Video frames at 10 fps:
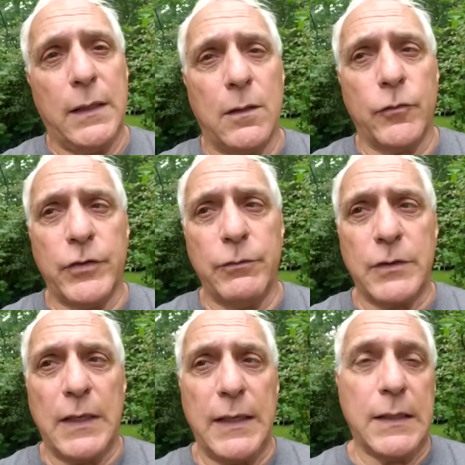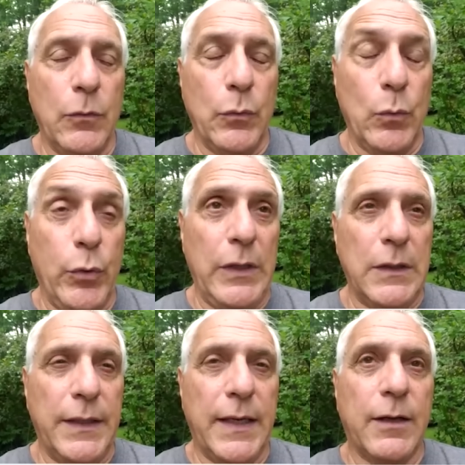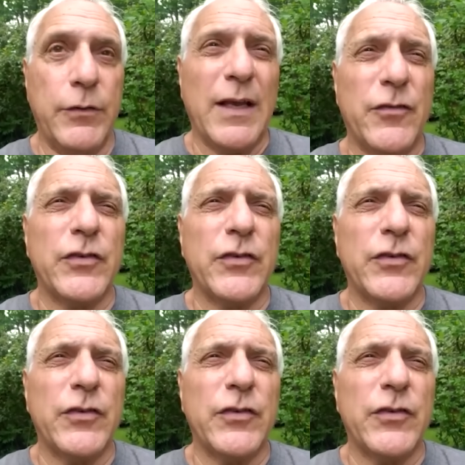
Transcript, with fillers: You know, she was like, really? And I go, yeah.